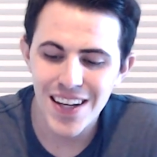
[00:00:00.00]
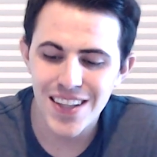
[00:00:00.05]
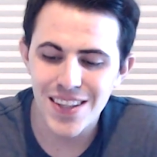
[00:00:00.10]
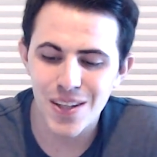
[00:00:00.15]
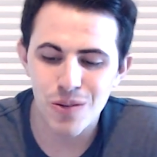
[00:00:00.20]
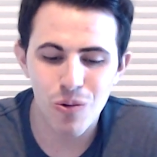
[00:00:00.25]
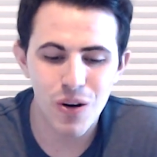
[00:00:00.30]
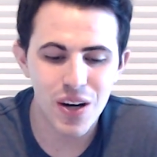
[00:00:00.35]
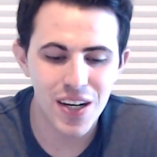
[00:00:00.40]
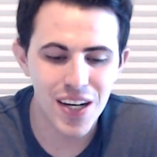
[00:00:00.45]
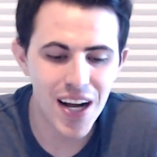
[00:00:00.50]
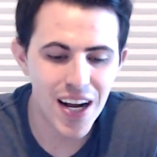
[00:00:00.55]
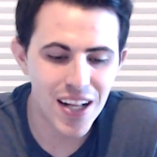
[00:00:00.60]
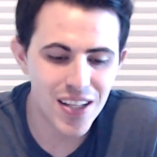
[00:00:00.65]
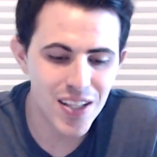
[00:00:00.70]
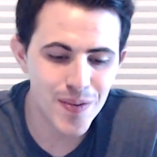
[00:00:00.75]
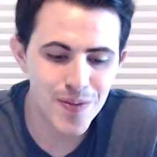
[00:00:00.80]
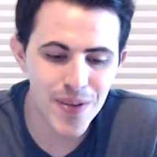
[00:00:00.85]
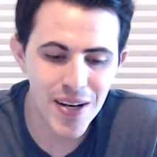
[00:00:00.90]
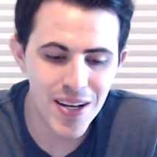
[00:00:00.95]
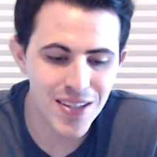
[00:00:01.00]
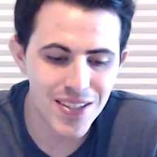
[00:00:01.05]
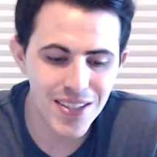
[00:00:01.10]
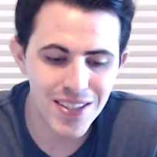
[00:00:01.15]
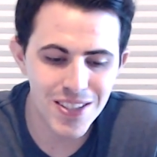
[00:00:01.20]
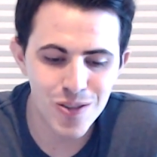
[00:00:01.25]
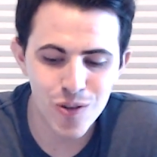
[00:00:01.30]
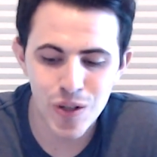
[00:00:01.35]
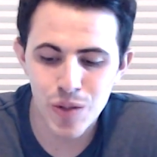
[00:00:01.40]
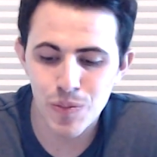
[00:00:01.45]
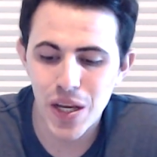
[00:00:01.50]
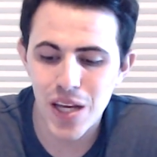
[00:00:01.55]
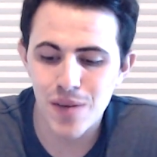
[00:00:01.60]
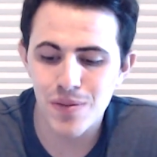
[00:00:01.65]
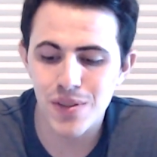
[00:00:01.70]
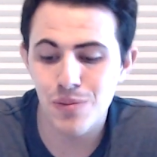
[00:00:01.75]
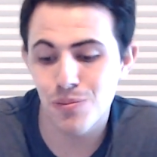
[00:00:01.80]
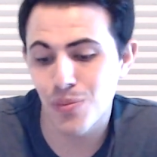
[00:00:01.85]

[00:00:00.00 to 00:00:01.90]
one guy left out of these 3 maybe.